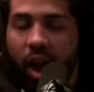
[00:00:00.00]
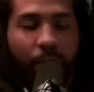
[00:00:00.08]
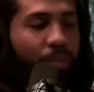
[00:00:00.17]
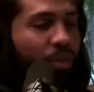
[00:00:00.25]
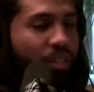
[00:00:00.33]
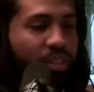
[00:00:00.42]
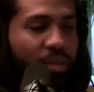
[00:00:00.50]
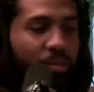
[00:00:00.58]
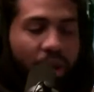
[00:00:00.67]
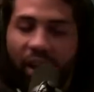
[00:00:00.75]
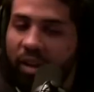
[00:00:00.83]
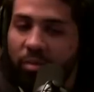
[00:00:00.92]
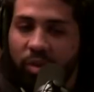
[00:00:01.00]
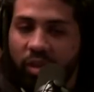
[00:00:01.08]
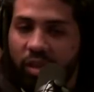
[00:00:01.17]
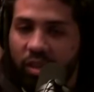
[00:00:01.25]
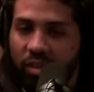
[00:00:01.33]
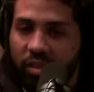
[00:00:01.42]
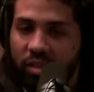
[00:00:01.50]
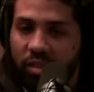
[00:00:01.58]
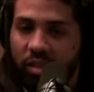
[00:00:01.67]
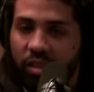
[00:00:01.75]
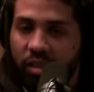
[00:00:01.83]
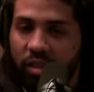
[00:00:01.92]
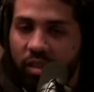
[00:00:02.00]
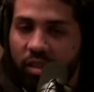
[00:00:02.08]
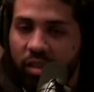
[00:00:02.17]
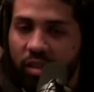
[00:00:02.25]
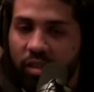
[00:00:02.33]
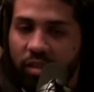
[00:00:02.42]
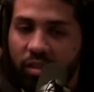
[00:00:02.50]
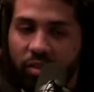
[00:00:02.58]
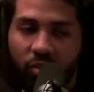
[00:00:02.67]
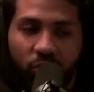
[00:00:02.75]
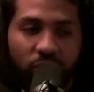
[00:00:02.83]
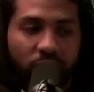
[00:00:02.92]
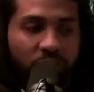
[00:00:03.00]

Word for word: I pushed it back because, uh, you know,